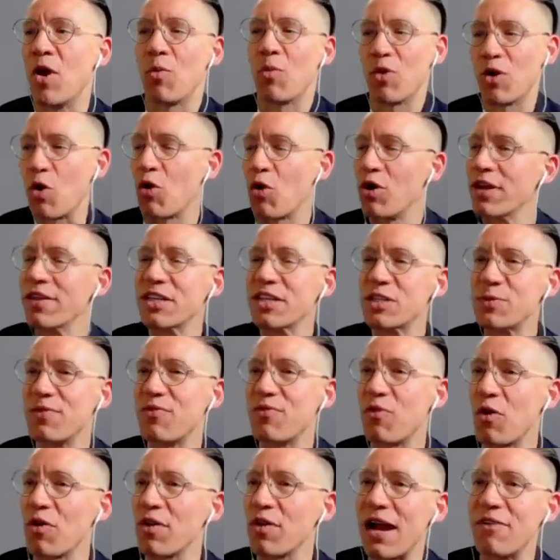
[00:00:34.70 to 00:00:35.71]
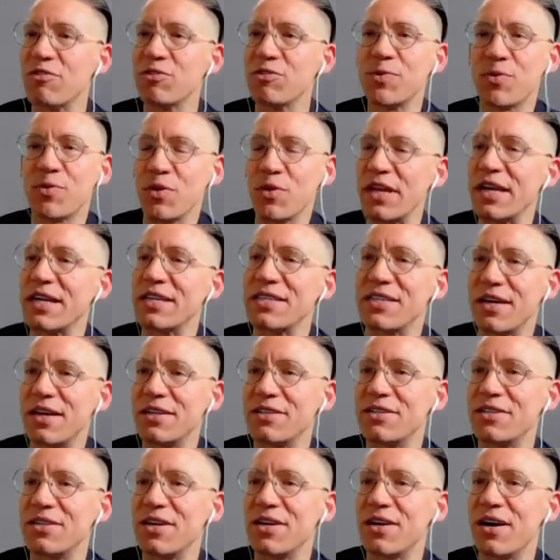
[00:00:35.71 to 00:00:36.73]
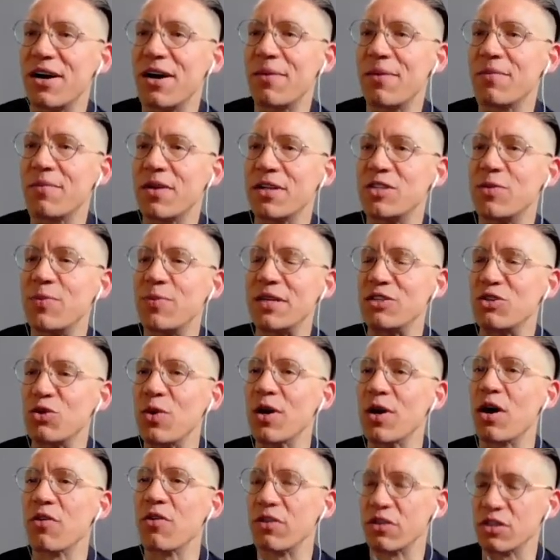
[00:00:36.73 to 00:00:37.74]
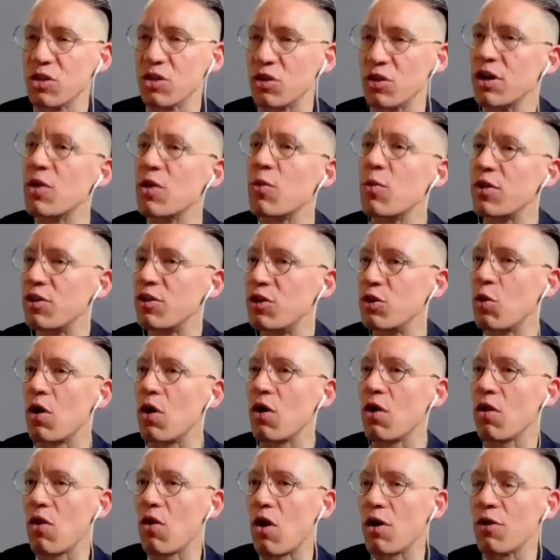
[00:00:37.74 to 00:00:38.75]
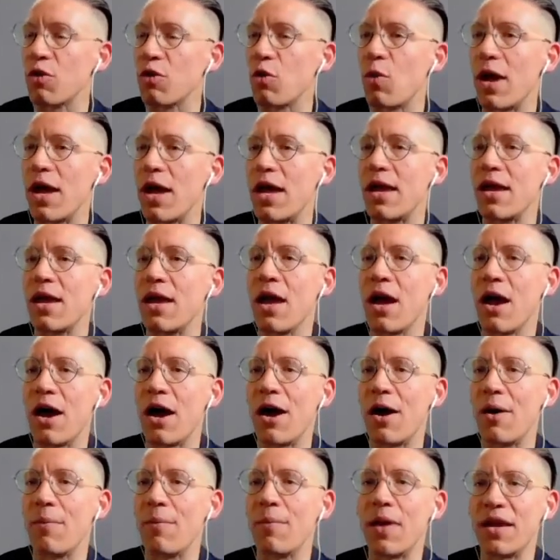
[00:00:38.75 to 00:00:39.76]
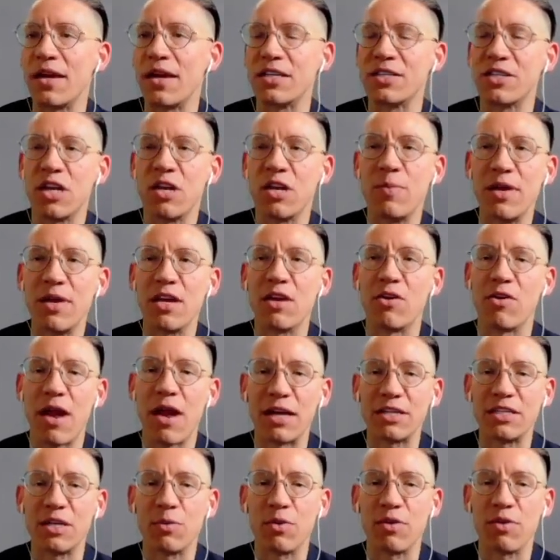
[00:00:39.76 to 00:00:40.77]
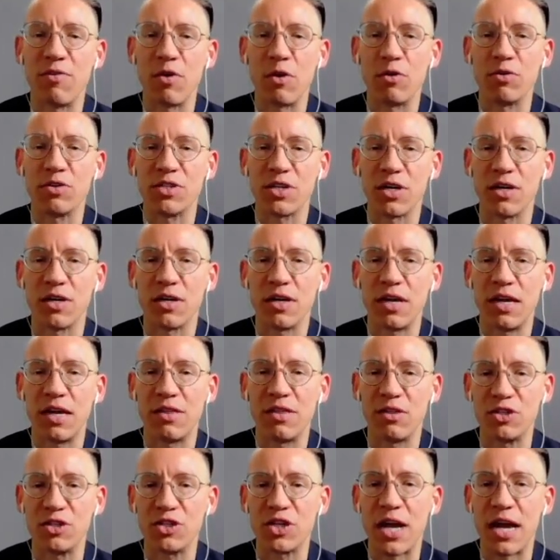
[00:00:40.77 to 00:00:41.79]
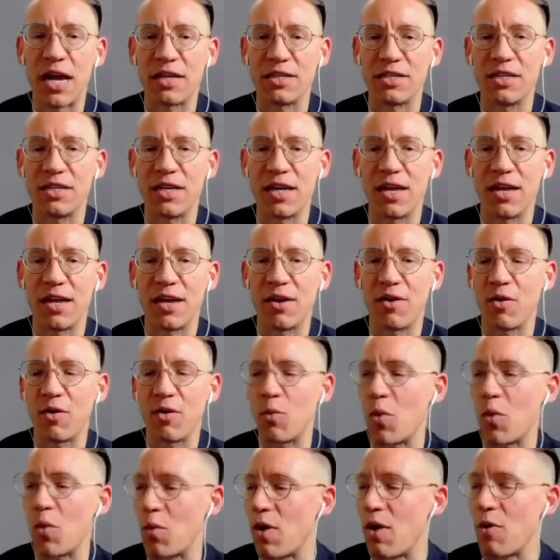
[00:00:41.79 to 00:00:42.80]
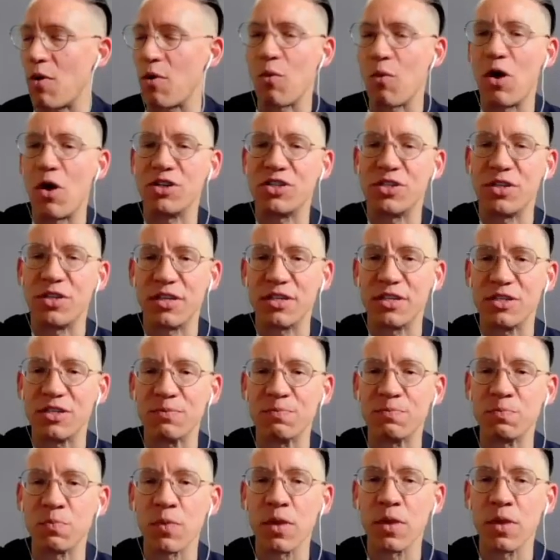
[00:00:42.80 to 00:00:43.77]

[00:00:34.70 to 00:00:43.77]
recording this before the conference. We're really excited to um, to be doing all this learning with you all along the way, um, and excited to be interacting with folks uh, in the chat today uh, while we're watching this.